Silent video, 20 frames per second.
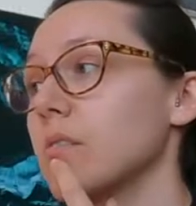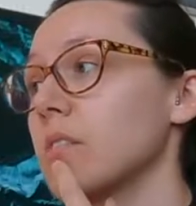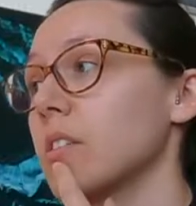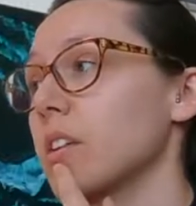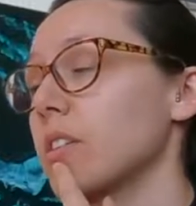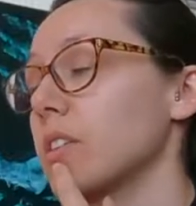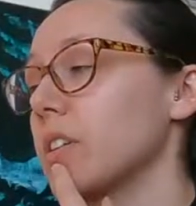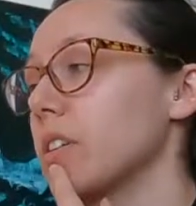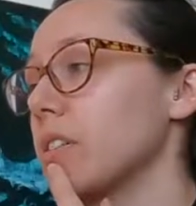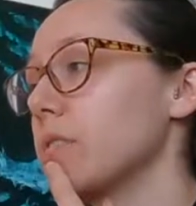
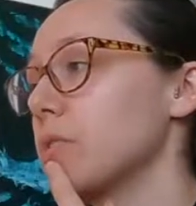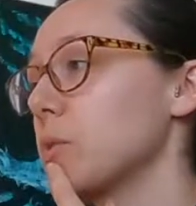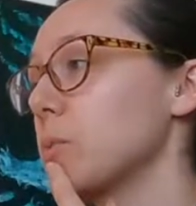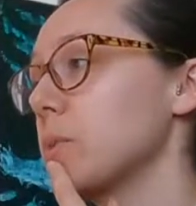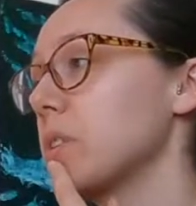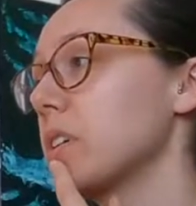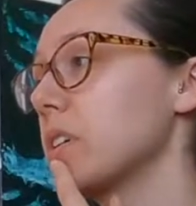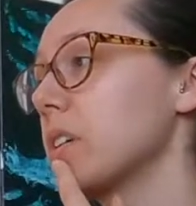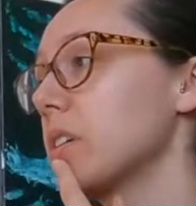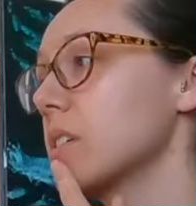Now they have
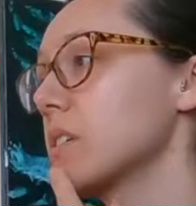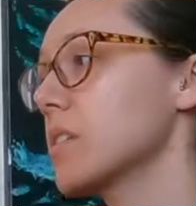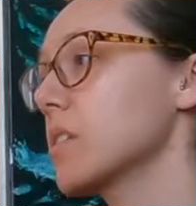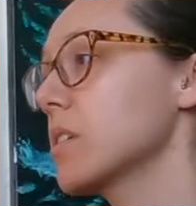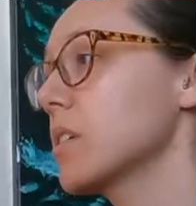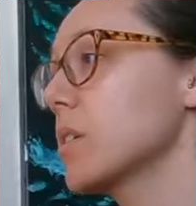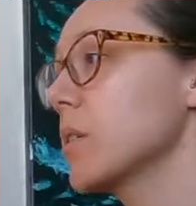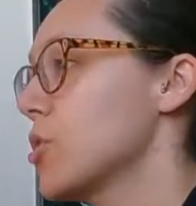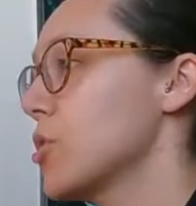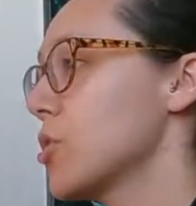
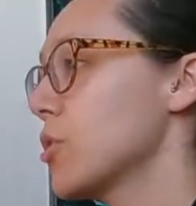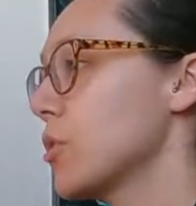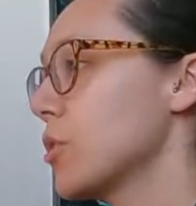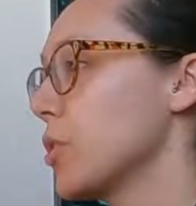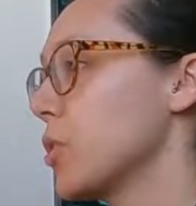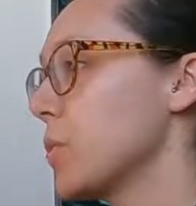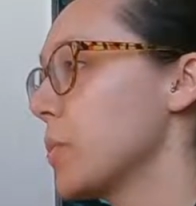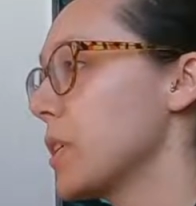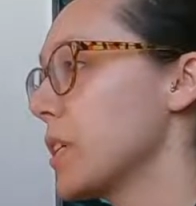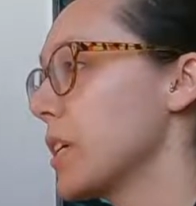UPS. So
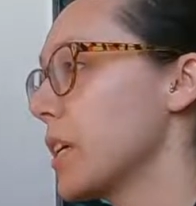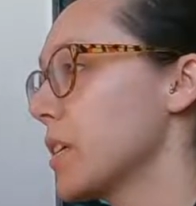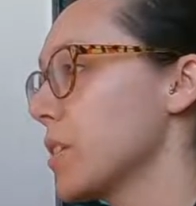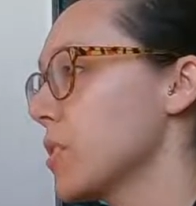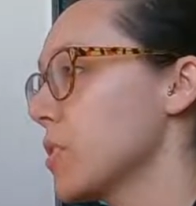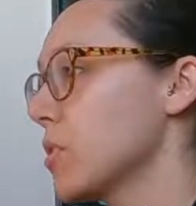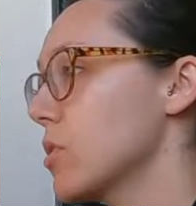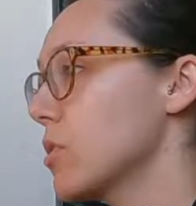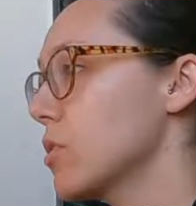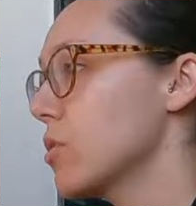
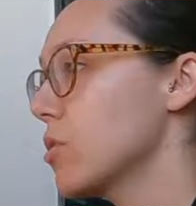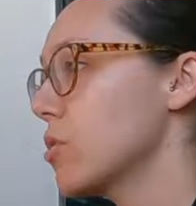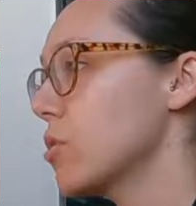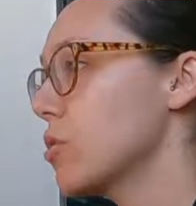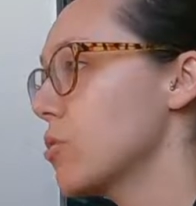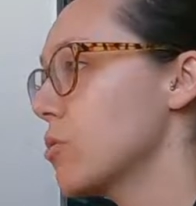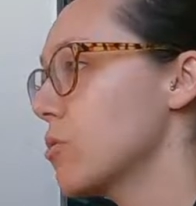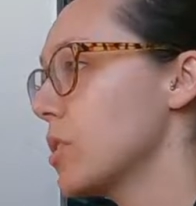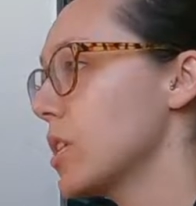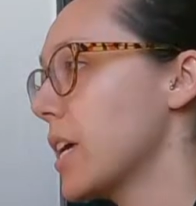UPS
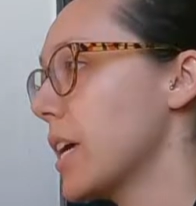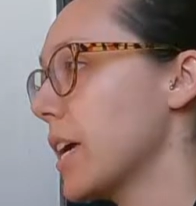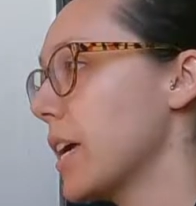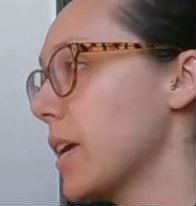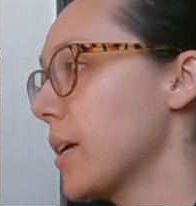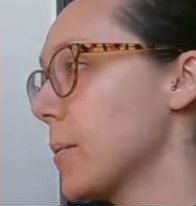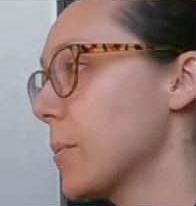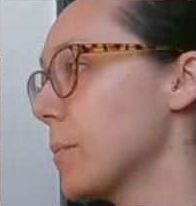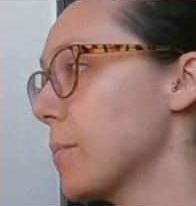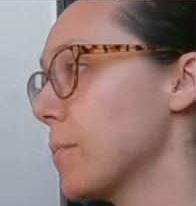
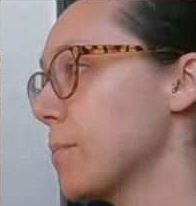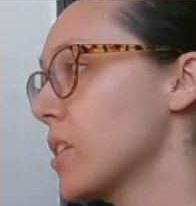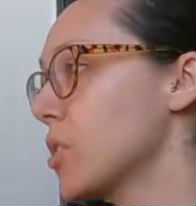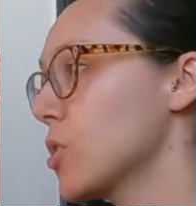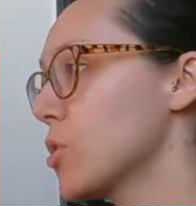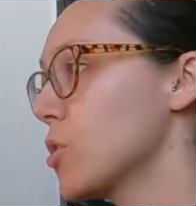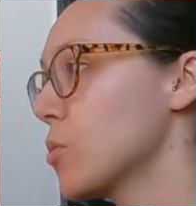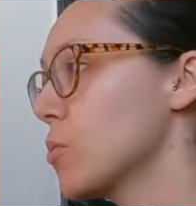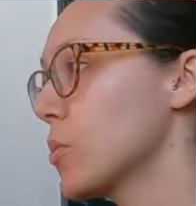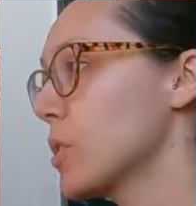2-day
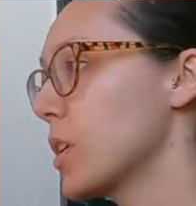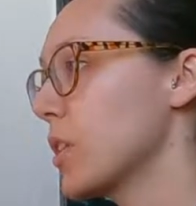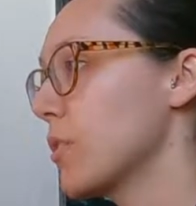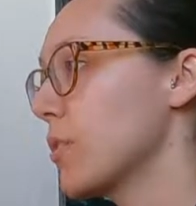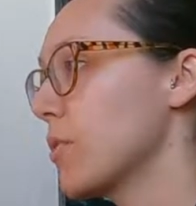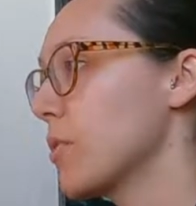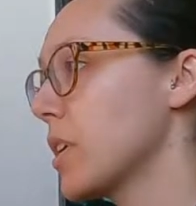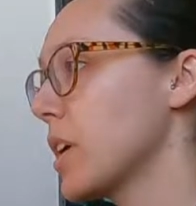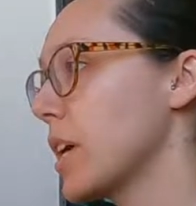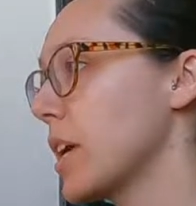is
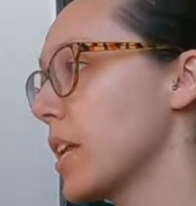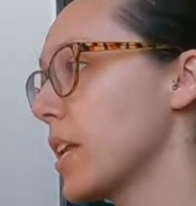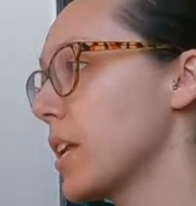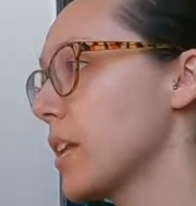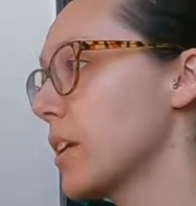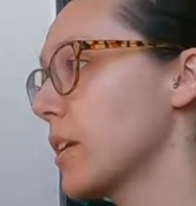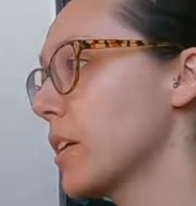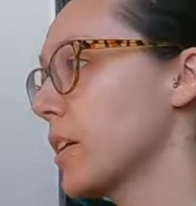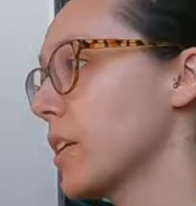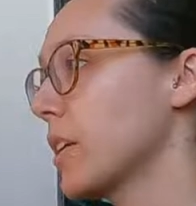
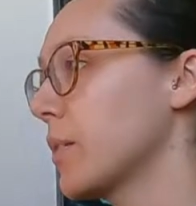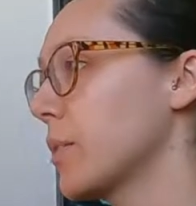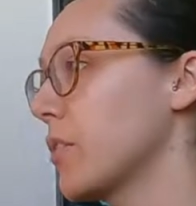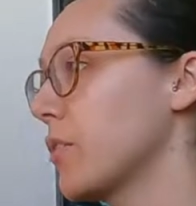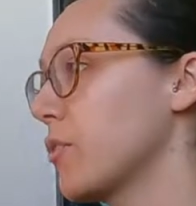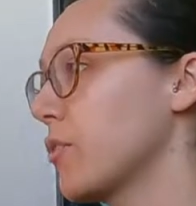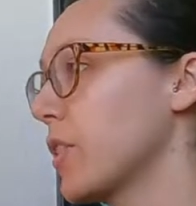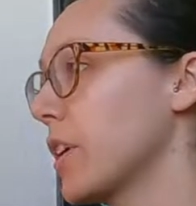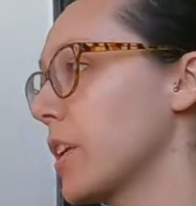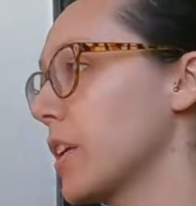$23.89 and
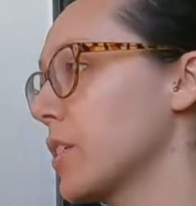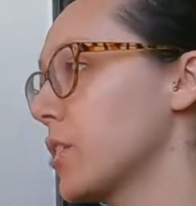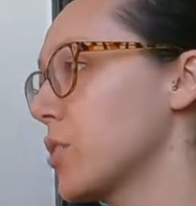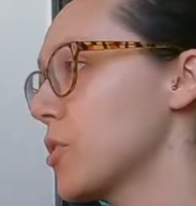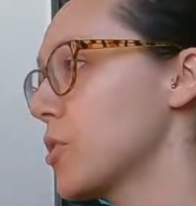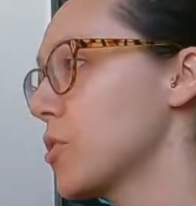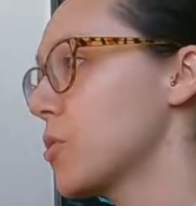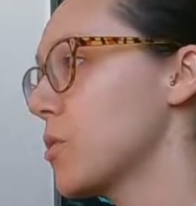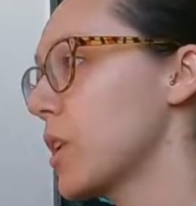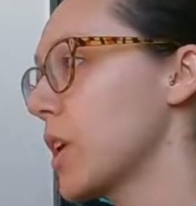
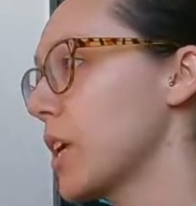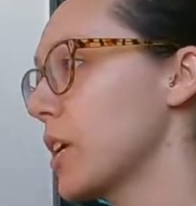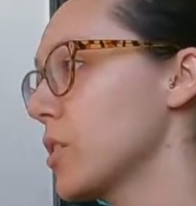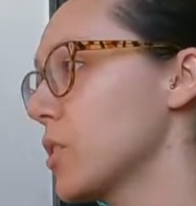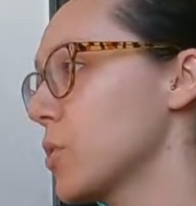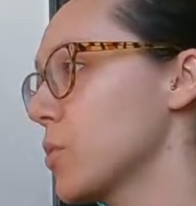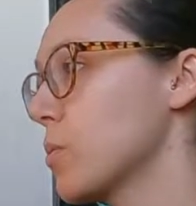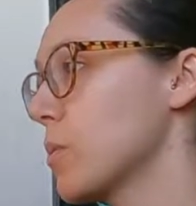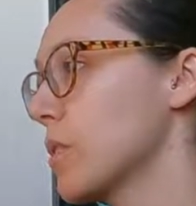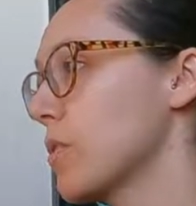FedEx 2-day
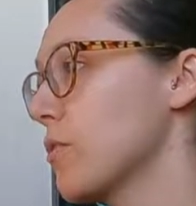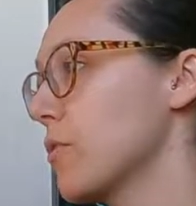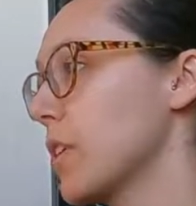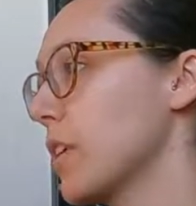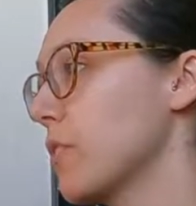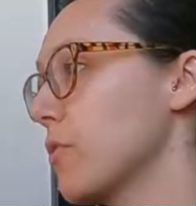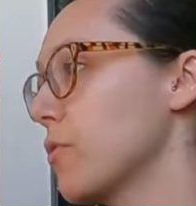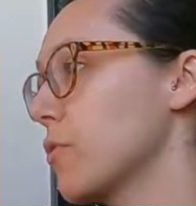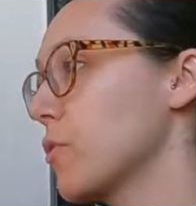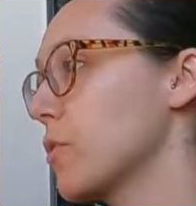is
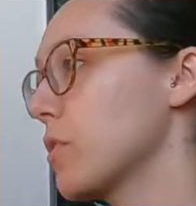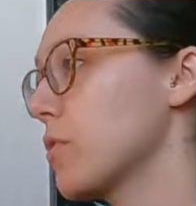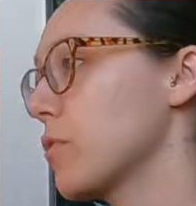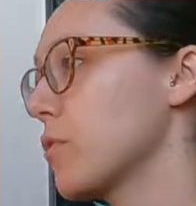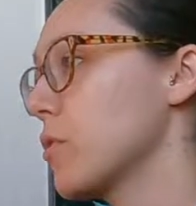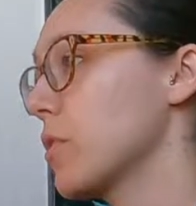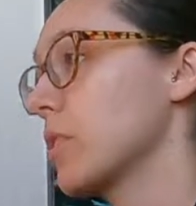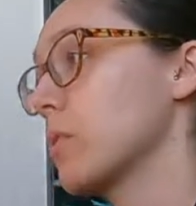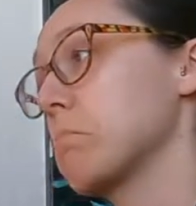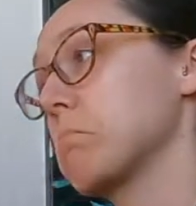
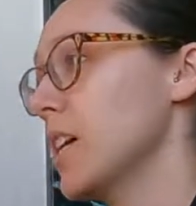$25.44.